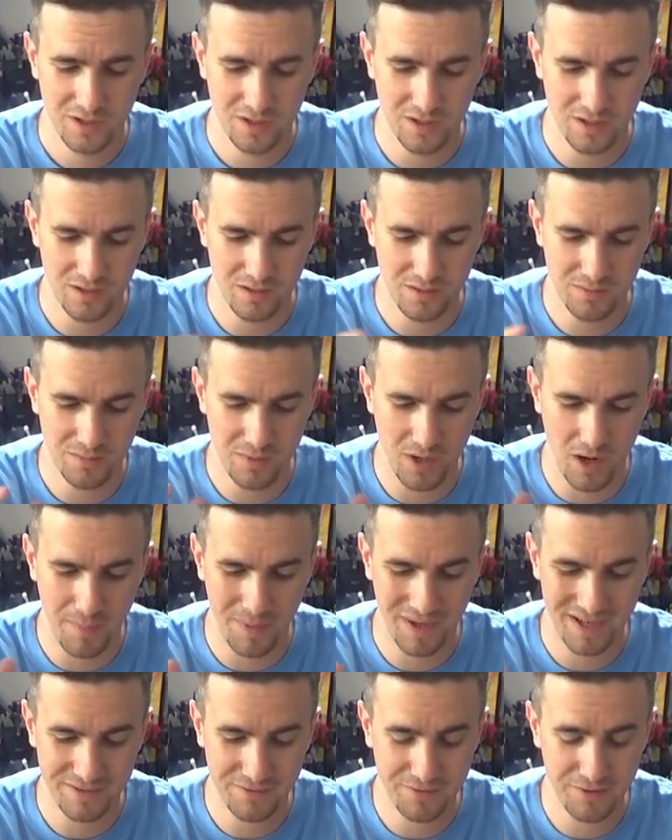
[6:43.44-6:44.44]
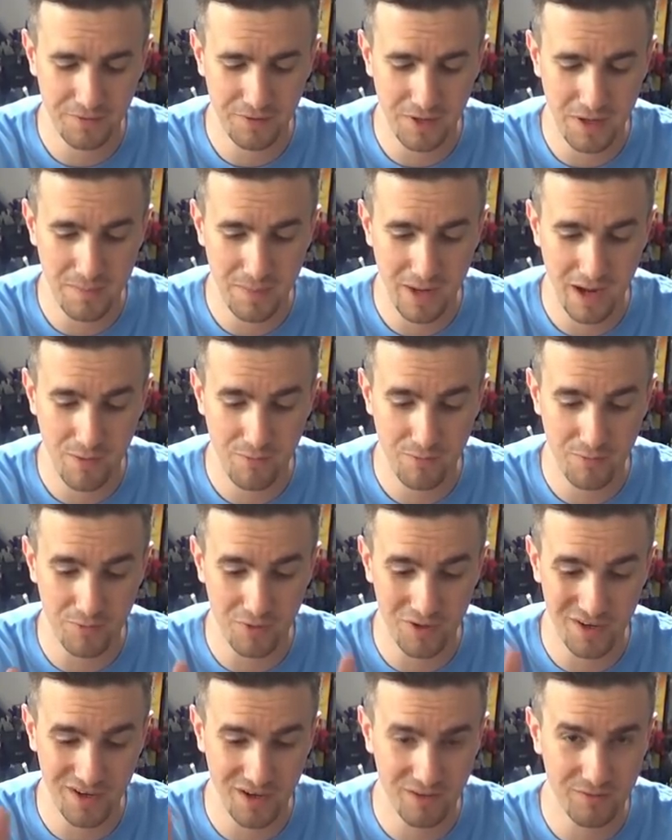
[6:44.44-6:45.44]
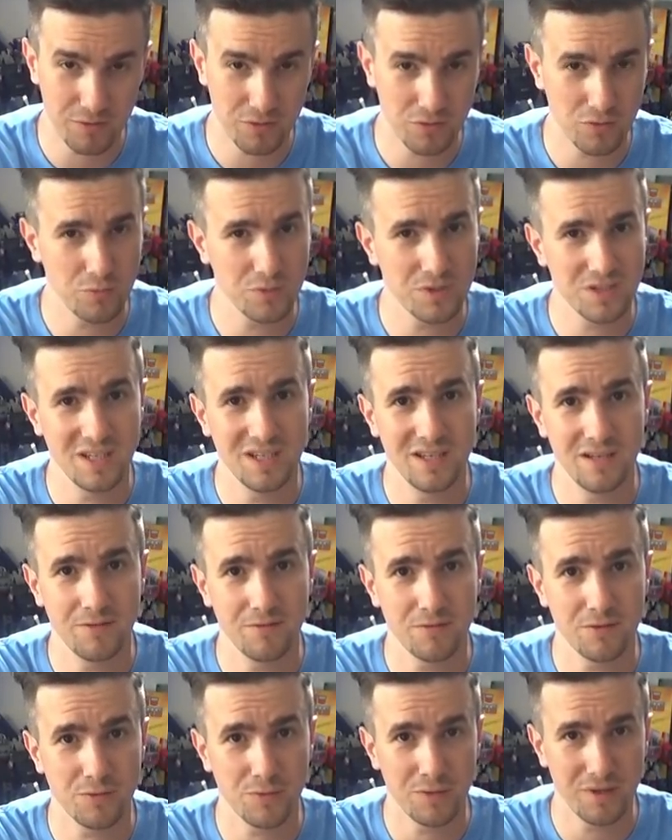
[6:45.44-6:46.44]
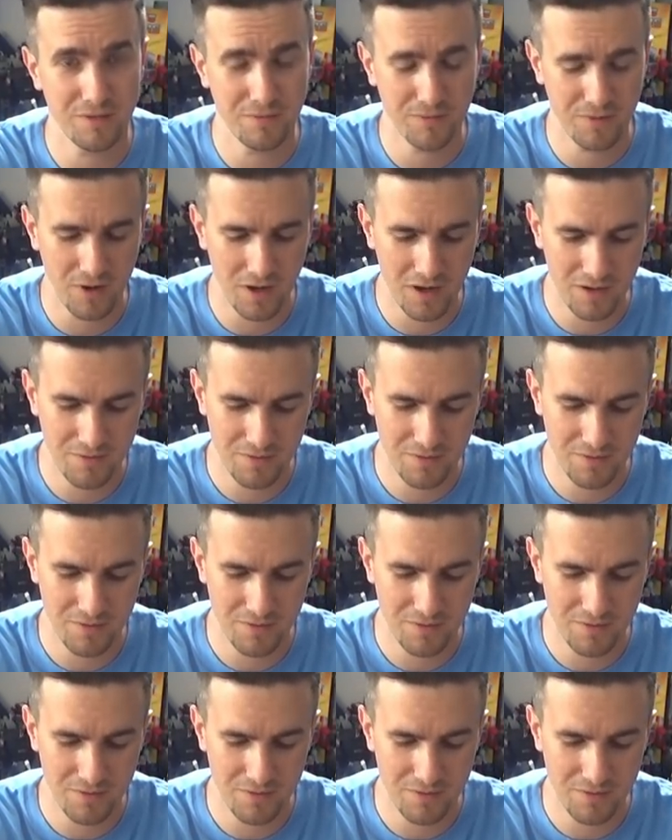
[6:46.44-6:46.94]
I paid £15 for it. Another store was selling it for £25.